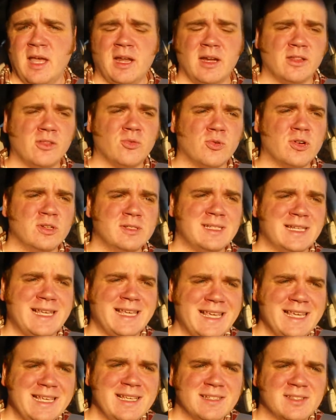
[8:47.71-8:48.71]
In other words,
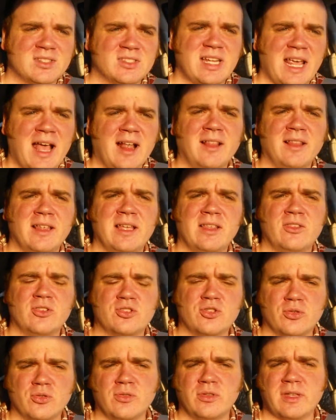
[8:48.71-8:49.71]
he is telling the
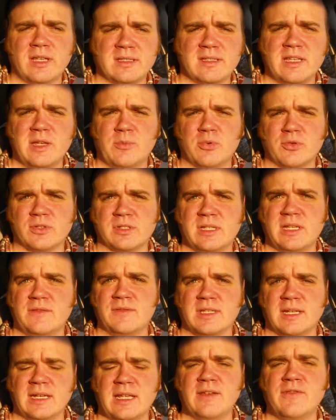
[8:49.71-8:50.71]
truth as he
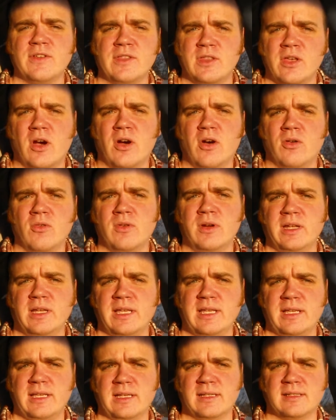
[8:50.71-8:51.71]
perceives it, even though
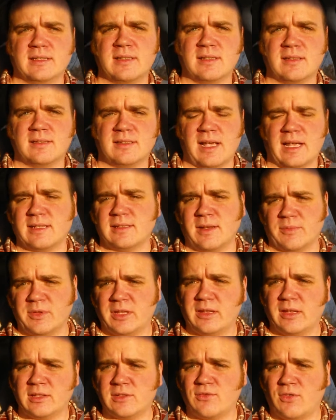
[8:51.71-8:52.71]
he is saying
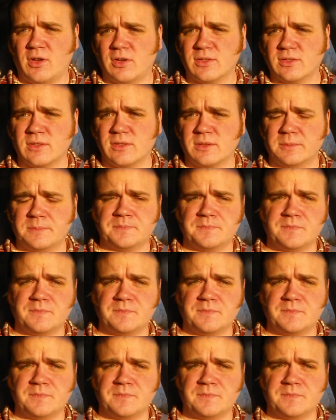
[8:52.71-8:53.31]
something that's false.